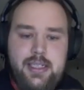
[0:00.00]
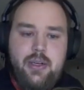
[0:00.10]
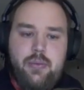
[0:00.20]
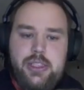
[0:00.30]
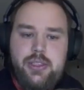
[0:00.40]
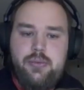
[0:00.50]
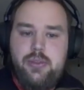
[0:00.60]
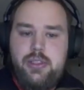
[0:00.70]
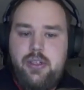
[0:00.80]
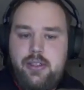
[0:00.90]
which
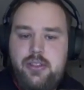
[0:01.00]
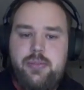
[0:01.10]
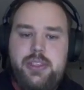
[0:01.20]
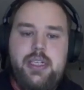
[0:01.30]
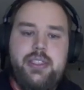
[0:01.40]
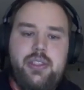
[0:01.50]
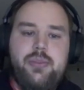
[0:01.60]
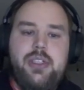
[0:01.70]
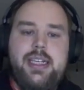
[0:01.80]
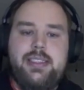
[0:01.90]
would also be
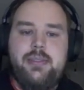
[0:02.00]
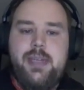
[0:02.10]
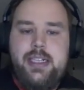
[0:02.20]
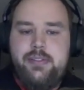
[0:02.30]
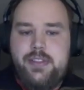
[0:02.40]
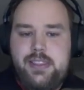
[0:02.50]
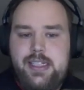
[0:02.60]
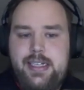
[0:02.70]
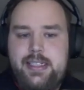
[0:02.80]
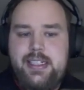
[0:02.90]
accumulated by the facade